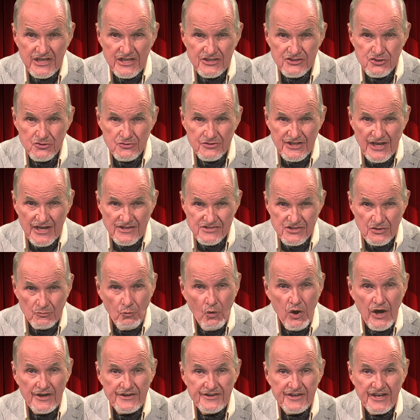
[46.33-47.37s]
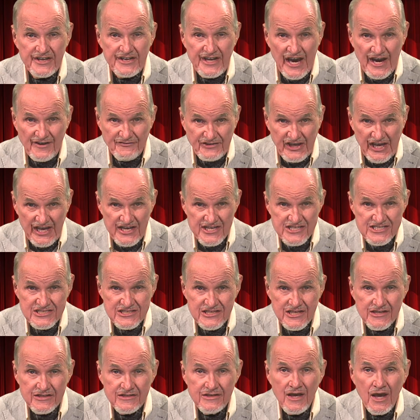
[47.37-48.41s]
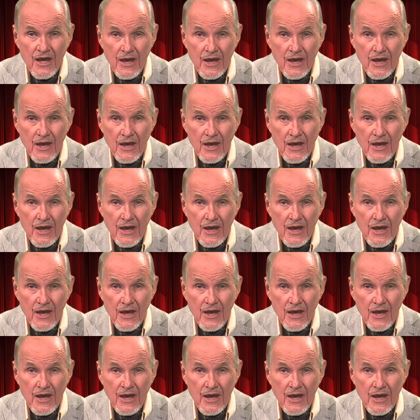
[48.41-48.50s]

and 2001 in Afghanistan,